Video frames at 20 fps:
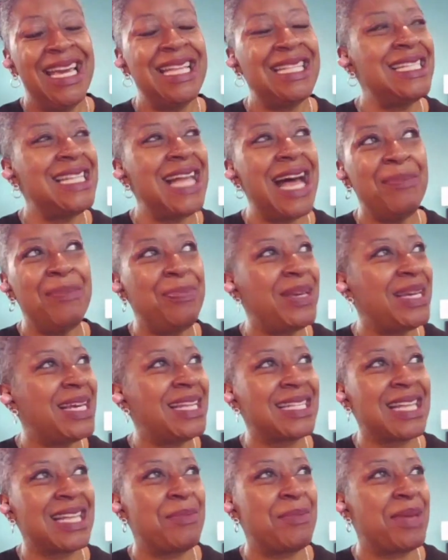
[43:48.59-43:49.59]
It's not
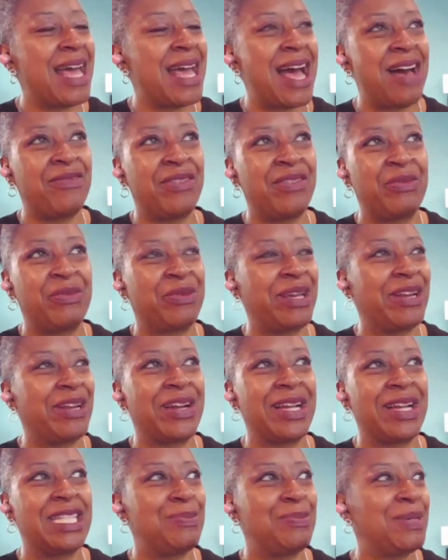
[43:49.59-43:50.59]
because I'm an avid reader.
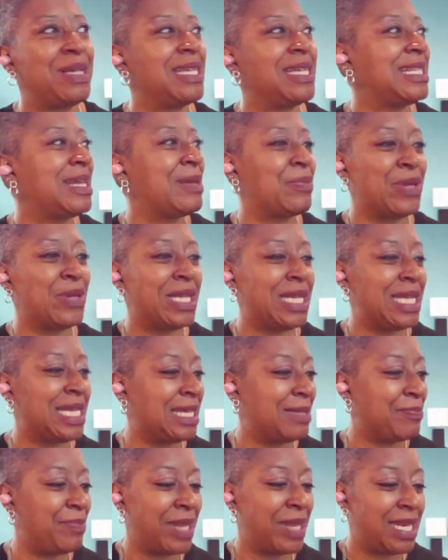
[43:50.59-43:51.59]
It's because I'm
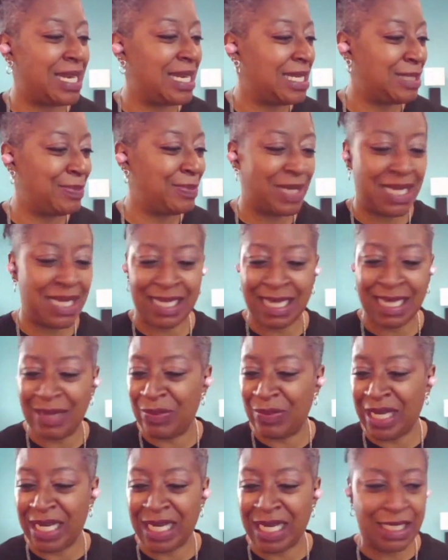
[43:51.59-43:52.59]
reading, but it is because I'm
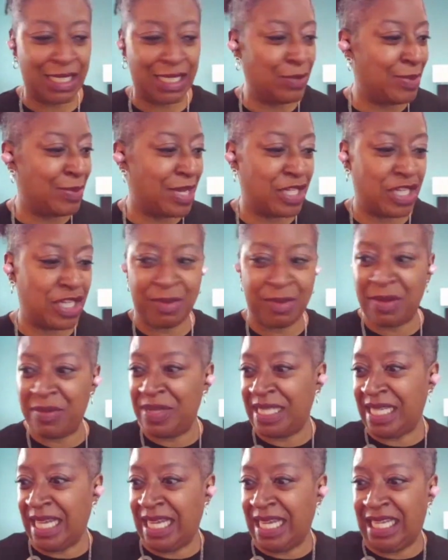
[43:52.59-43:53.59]
reading so much. I'm
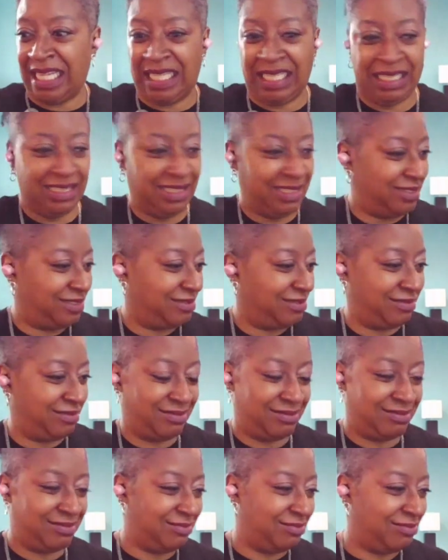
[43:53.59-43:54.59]
always like
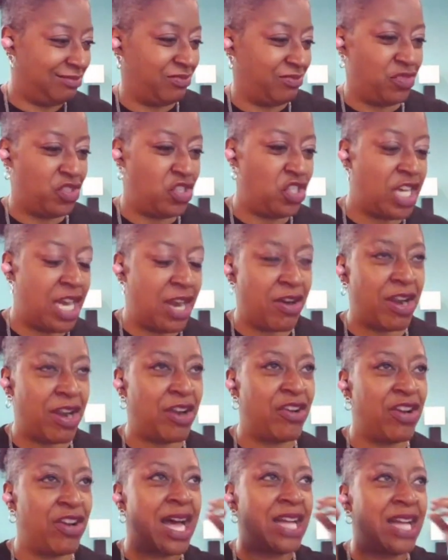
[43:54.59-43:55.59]

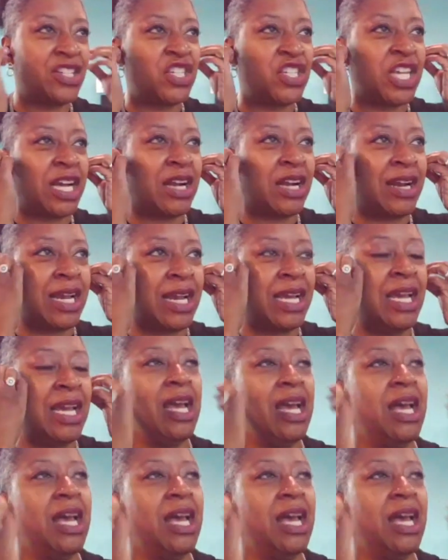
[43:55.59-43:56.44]
sharing or not sharing.